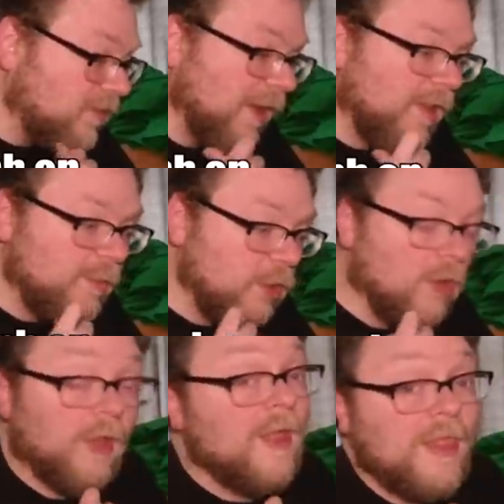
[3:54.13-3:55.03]
the Daily
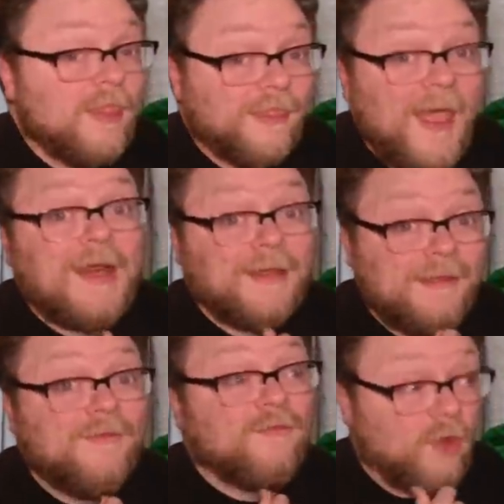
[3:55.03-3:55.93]
Bugle. That
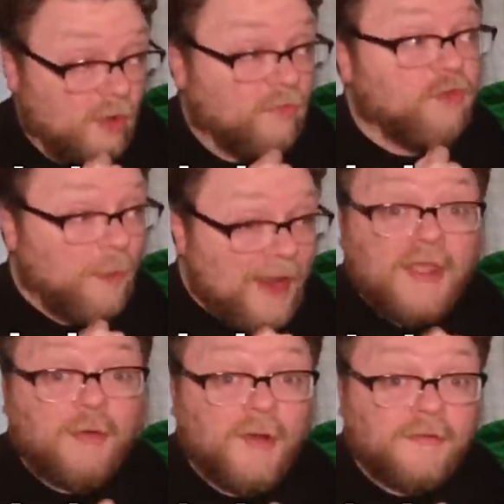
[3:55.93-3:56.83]
is also
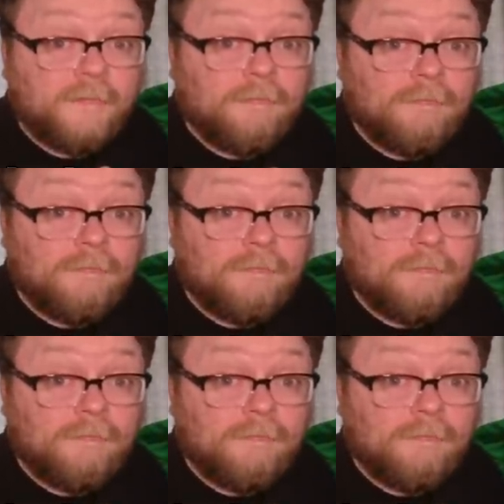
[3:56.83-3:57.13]
accurate.